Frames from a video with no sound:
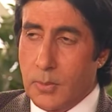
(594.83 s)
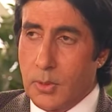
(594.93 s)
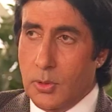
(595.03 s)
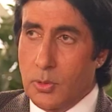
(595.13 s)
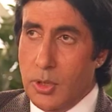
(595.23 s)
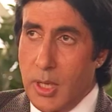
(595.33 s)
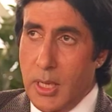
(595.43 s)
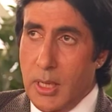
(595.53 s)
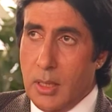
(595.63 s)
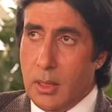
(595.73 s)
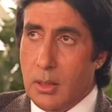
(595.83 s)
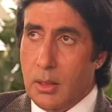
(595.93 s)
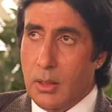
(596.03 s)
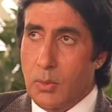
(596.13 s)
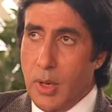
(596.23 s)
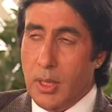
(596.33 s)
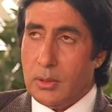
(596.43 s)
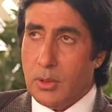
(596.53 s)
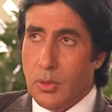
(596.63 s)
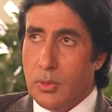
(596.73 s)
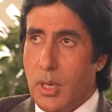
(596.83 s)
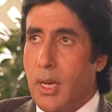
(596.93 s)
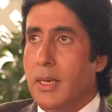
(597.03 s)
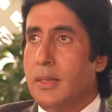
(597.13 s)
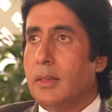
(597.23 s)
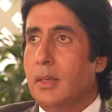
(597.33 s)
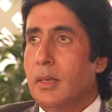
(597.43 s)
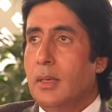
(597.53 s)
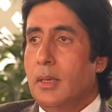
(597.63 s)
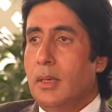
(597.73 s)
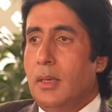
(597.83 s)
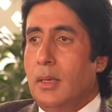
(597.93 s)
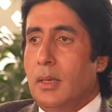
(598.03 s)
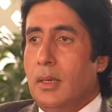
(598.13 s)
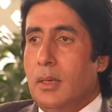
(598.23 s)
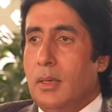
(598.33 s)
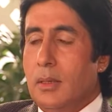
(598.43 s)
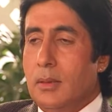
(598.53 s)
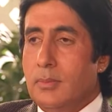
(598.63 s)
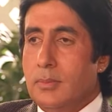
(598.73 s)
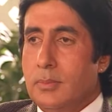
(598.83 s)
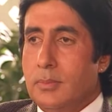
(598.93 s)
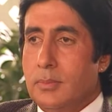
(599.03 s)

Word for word: you lay awake the whole night, um,